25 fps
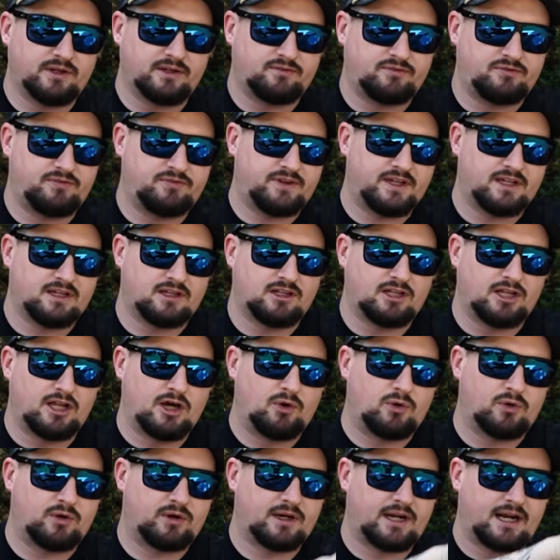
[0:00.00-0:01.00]
it fit
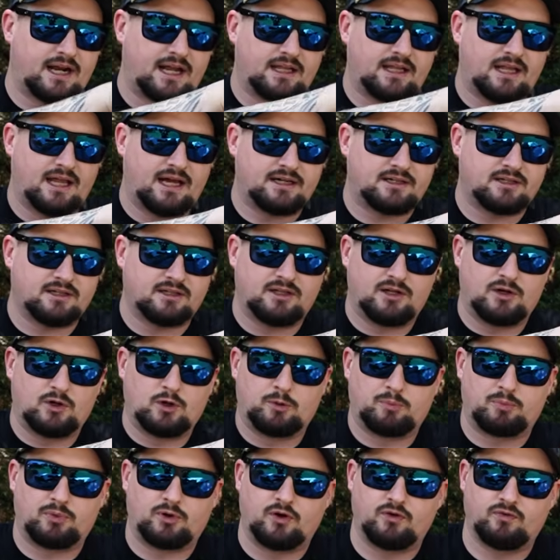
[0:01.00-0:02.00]
lower and I liked a
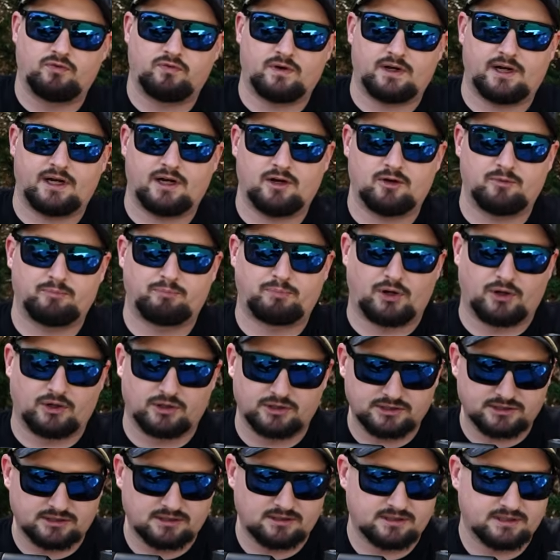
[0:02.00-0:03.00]
lower profile
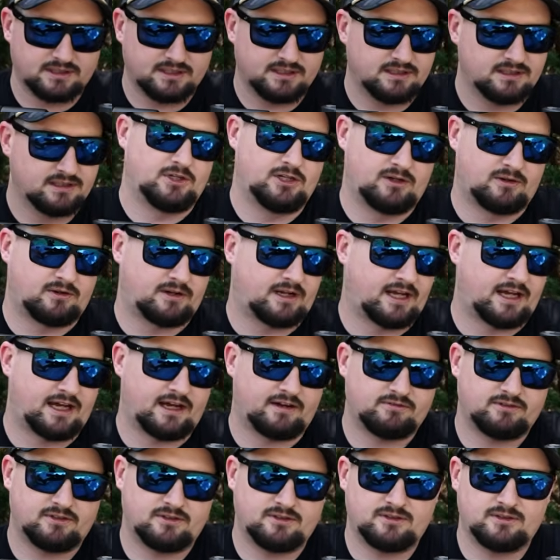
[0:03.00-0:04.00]
personally. You don't
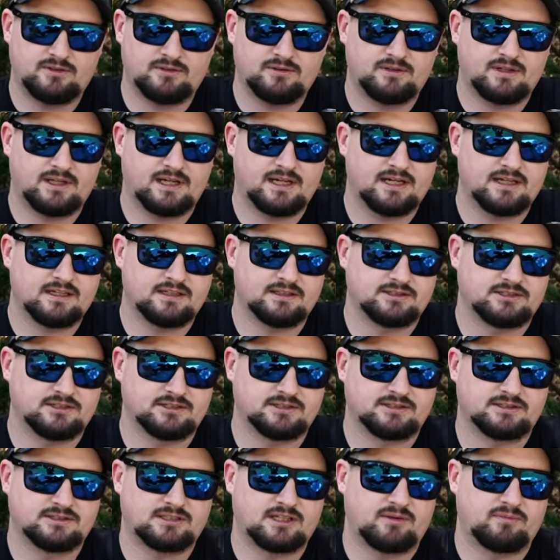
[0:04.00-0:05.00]
have to do that, it's
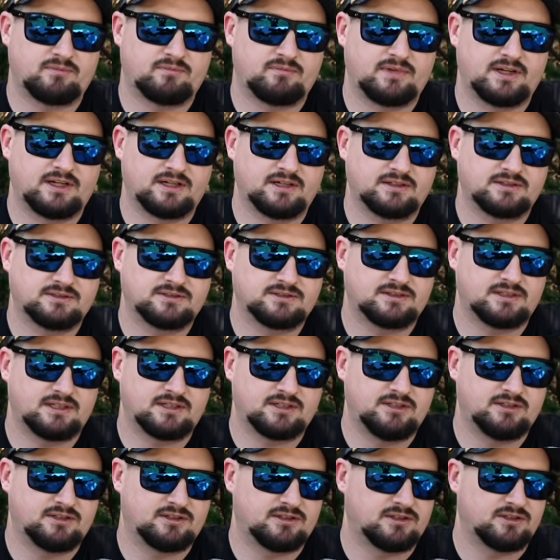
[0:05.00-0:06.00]
just something else that
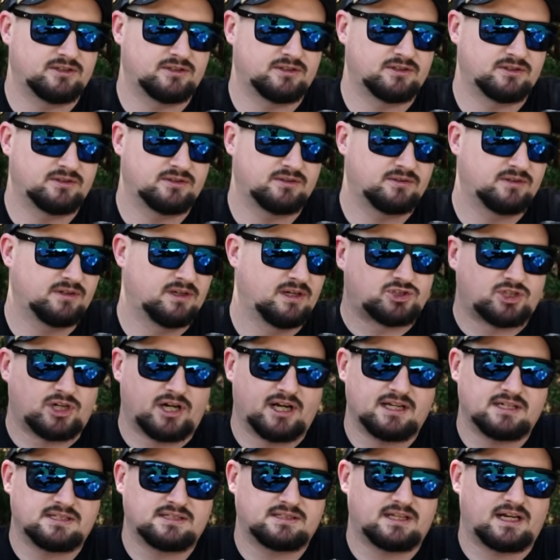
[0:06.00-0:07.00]
you can do.
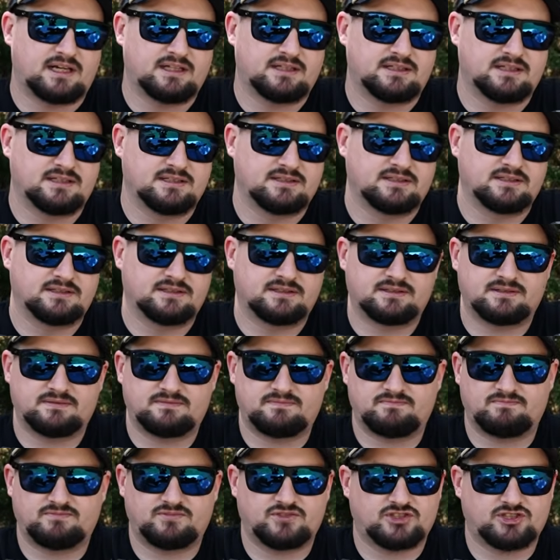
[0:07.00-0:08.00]
Trying to sight this
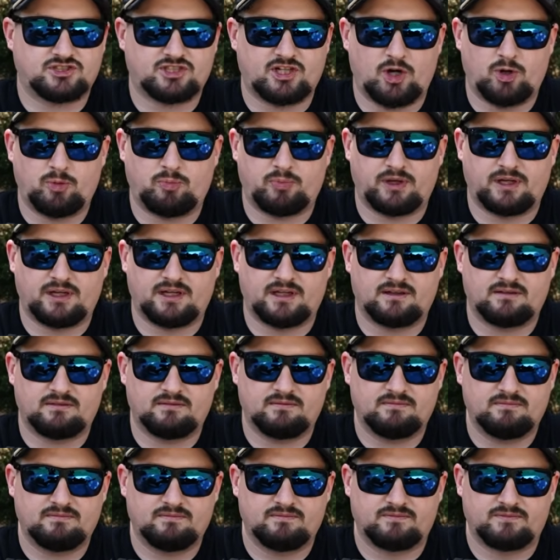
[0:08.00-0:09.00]
scope
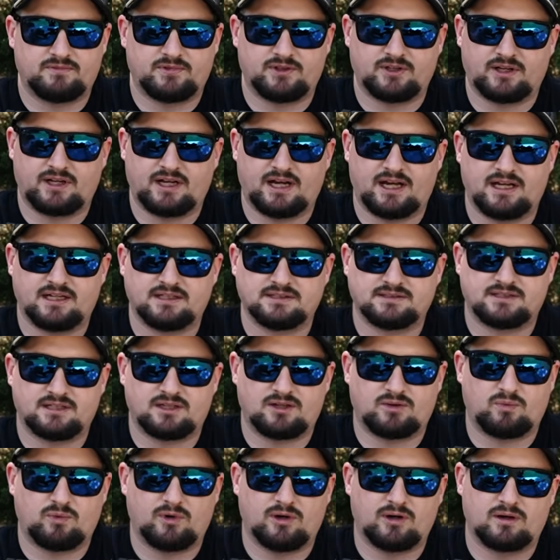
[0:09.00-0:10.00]
in, for the guys that
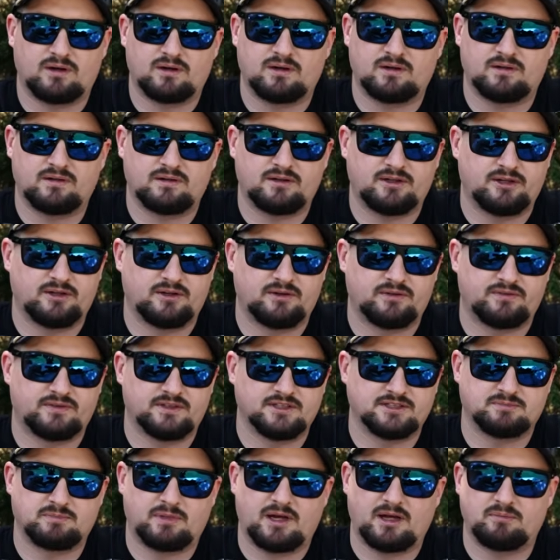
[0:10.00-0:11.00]
are wondering, you know, if
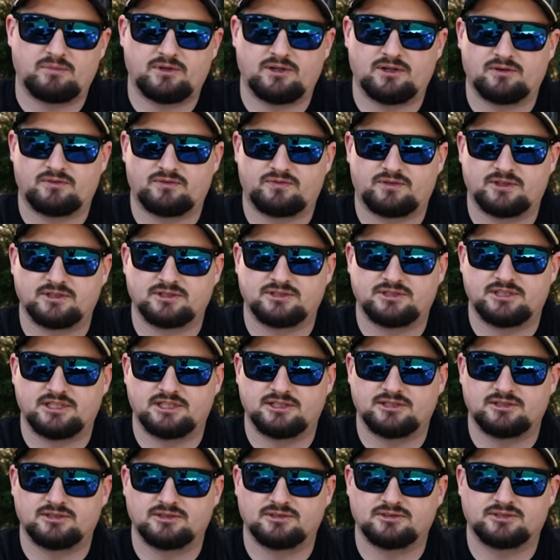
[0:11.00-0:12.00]
this might be your first
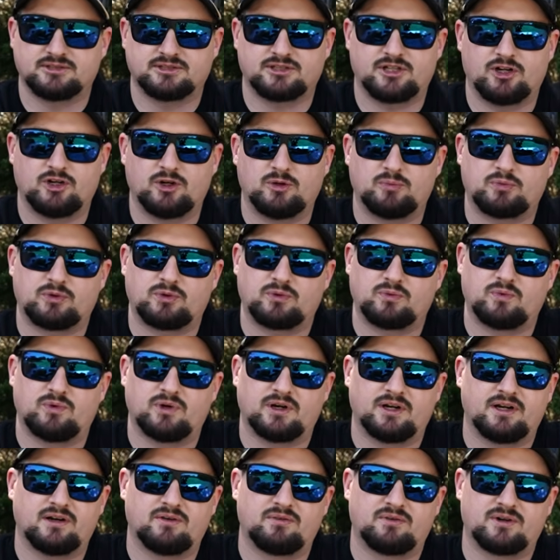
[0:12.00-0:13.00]
digital scope or
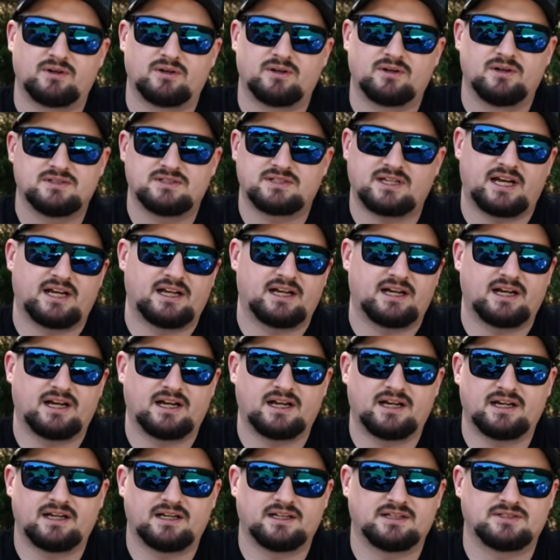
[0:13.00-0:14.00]
whatever, sighting
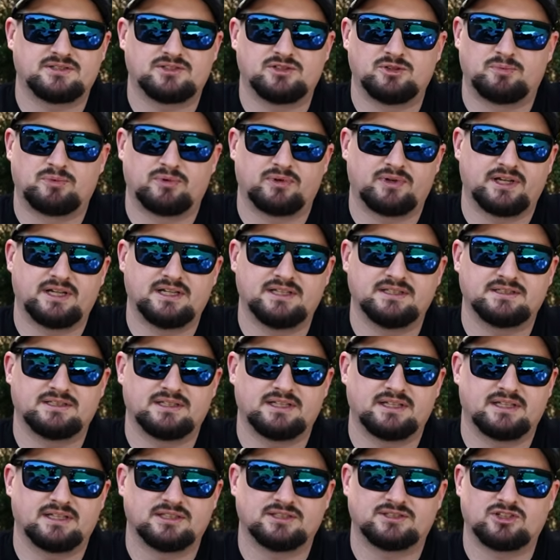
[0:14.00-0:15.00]
in is super
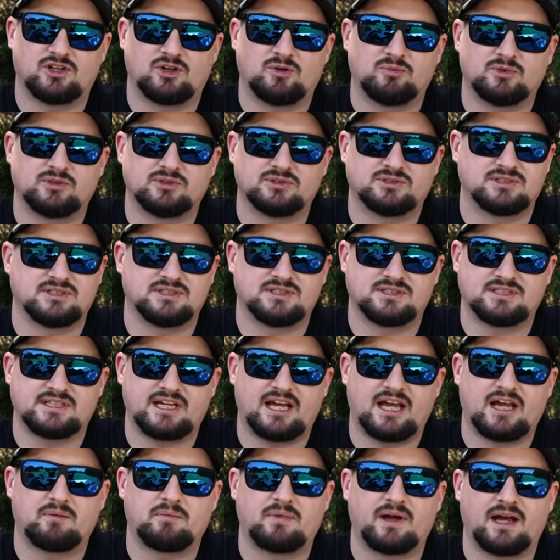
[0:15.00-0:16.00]
easy, and it's almost the
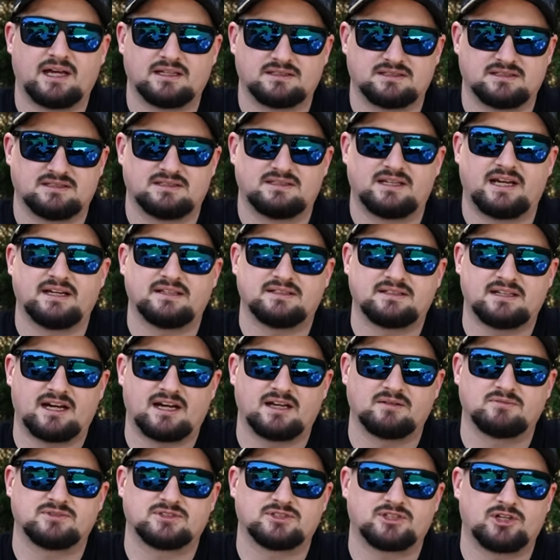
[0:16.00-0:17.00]
same as a
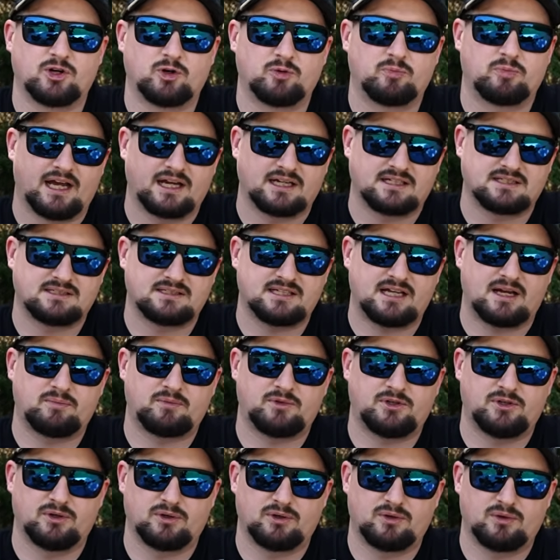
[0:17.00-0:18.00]
daytime scope,
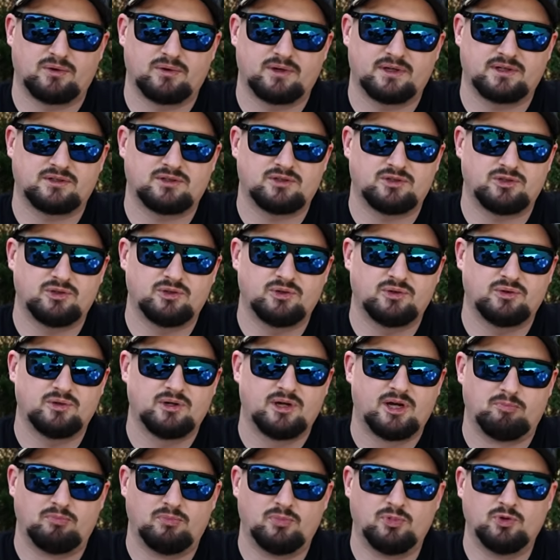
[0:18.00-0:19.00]
except you're going to
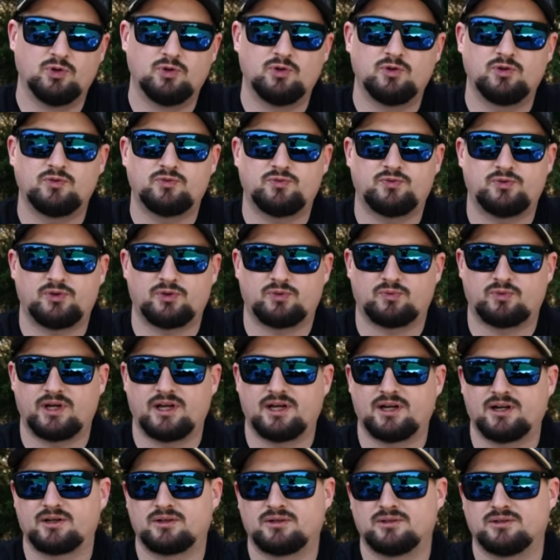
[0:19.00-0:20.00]
move the
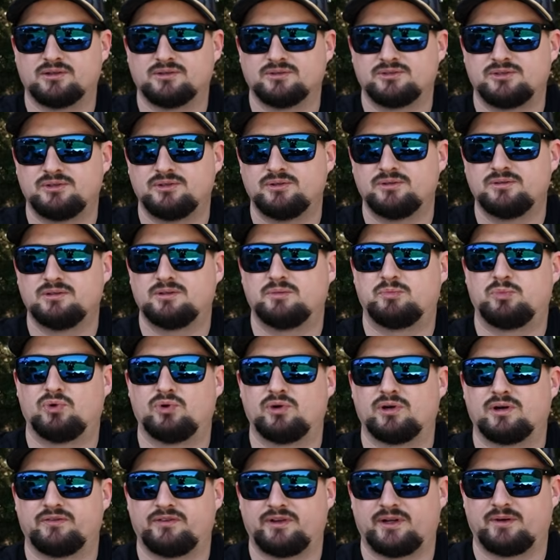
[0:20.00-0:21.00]
reticle to the
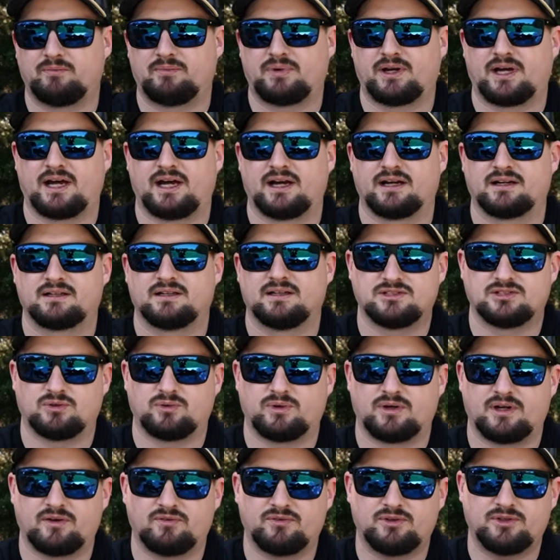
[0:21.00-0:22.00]
point of impact. So
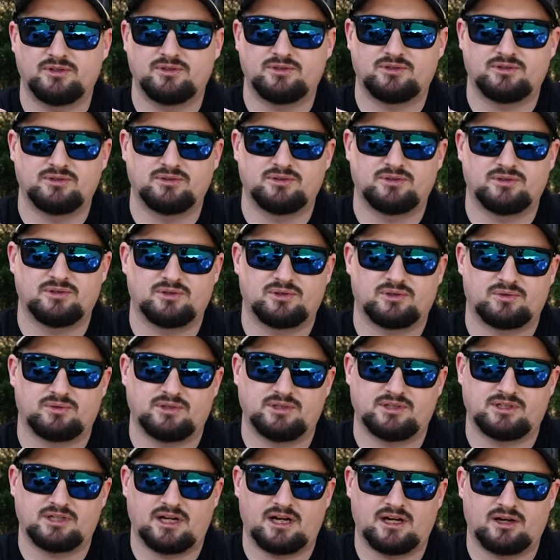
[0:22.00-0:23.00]
whenever you shoot your
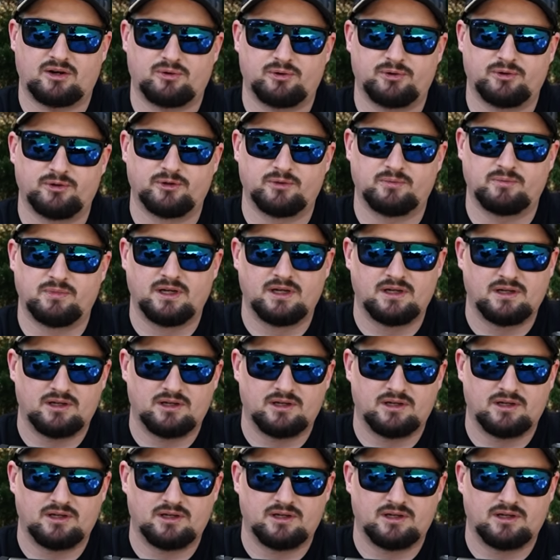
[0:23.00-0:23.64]
3-shot group,